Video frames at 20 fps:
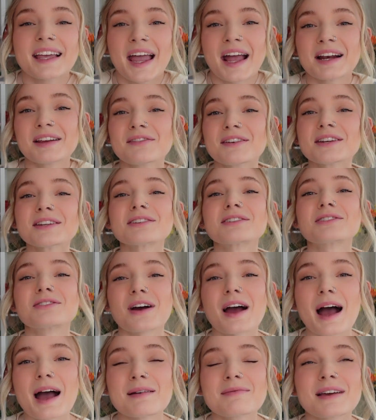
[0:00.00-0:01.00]
can't even
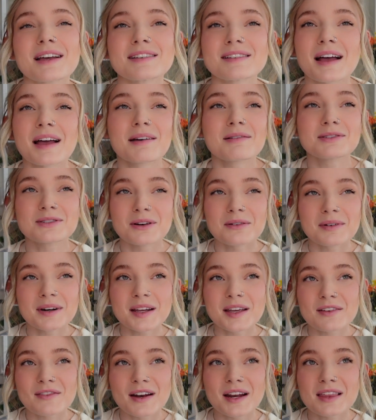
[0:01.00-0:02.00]
describe because I don't want
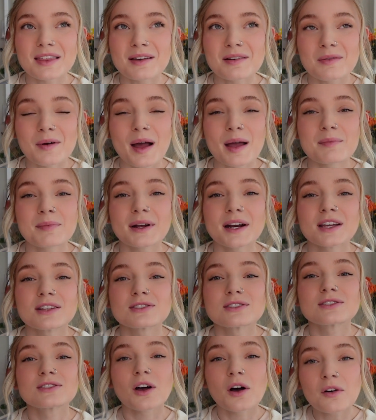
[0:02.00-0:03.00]
to give anything away, but
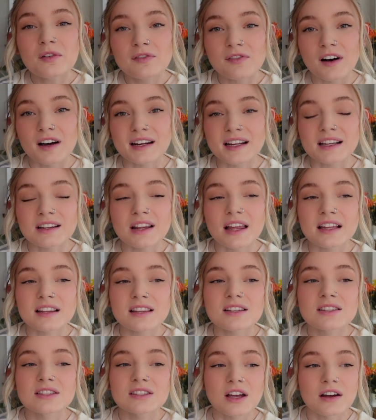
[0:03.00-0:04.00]
it's so funny, like
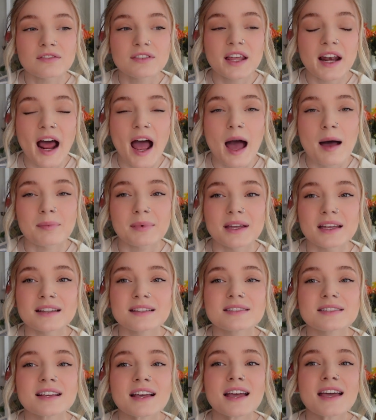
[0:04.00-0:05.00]
the stuff that
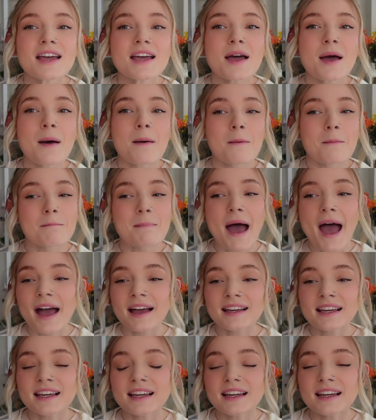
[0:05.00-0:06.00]
happens
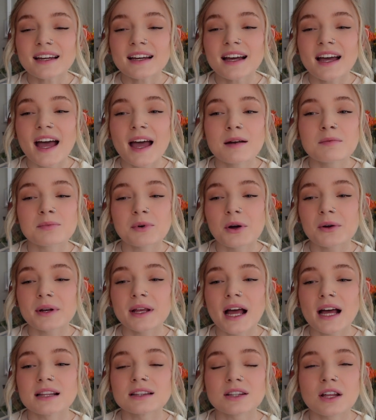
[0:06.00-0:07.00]
Maggie and
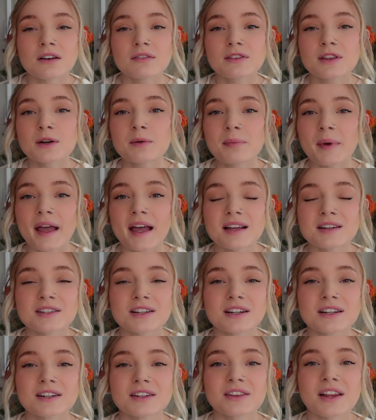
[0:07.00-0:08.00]
Brody, I love their
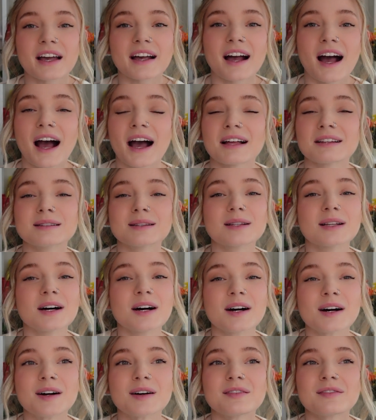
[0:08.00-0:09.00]
banter. Like, I
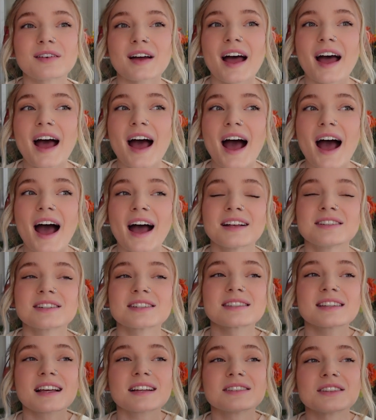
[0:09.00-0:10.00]
love, I
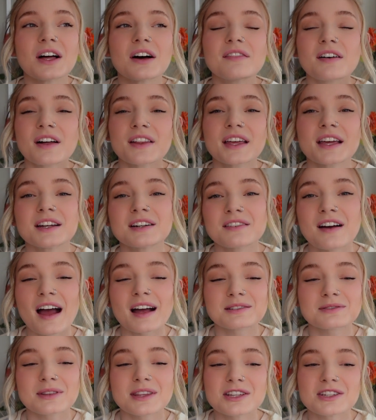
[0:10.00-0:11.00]
just like love how they
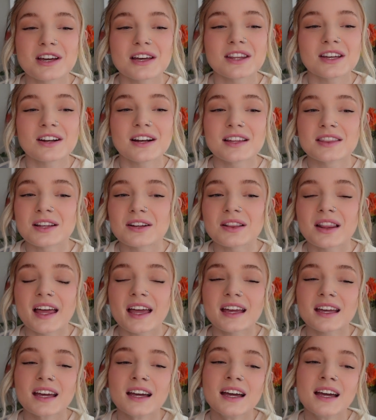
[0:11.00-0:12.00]
interact with each other and they're
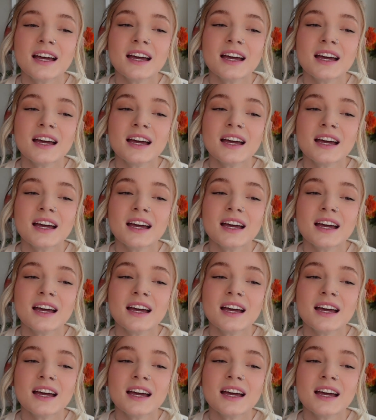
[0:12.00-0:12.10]
like,